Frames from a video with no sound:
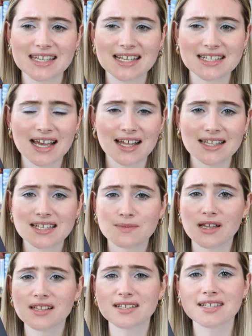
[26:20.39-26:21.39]
it's Alice
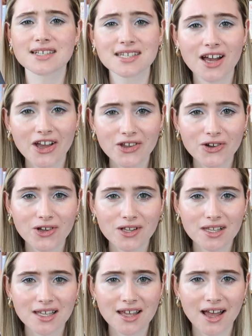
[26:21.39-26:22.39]
Miller's
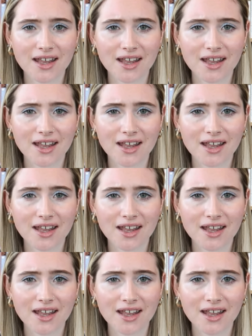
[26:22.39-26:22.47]
style,